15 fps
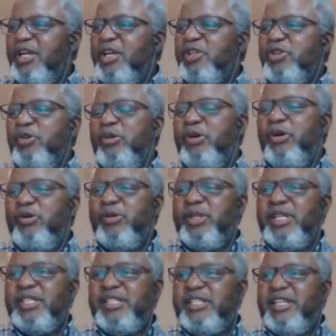So all
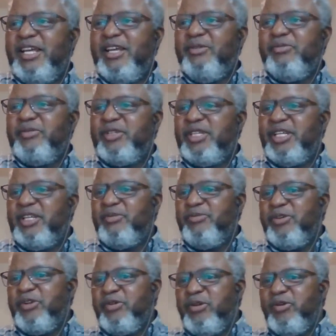these names, if
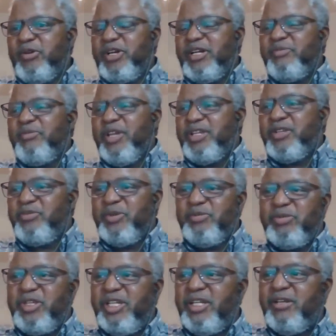you look at page
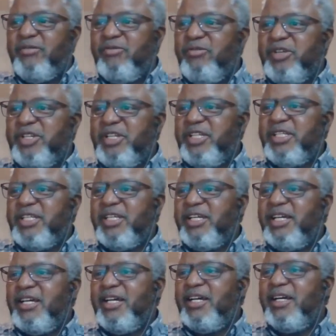15, which is
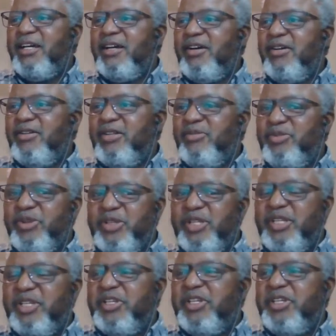on the
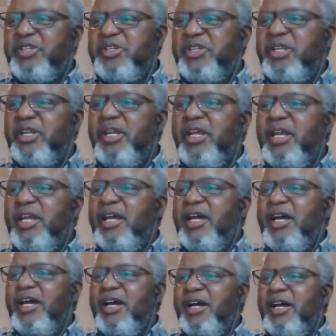presentation,
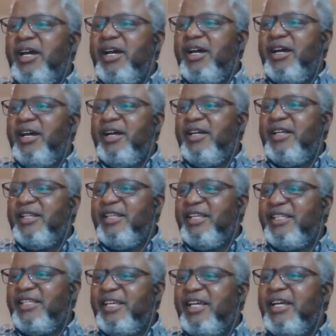uh,
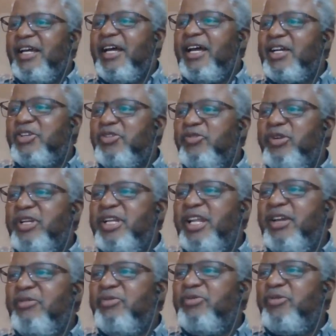these are actual
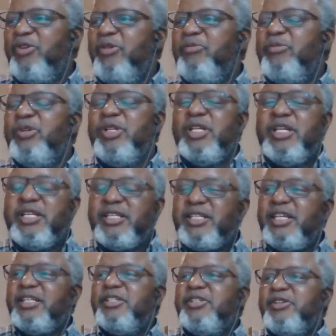names from
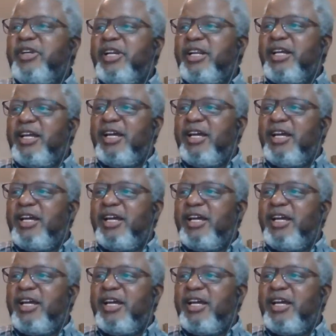central